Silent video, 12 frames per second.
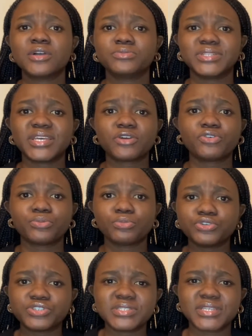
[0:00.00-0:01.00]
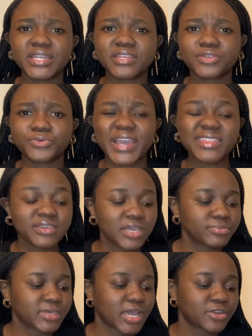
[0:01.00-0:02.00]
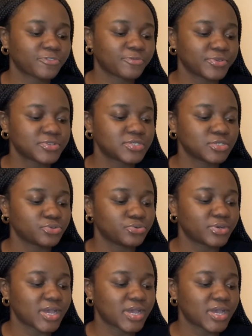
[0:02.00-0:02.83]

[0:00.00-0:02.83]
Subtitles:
we let our emotions get in the way. I think I'm the kind of person who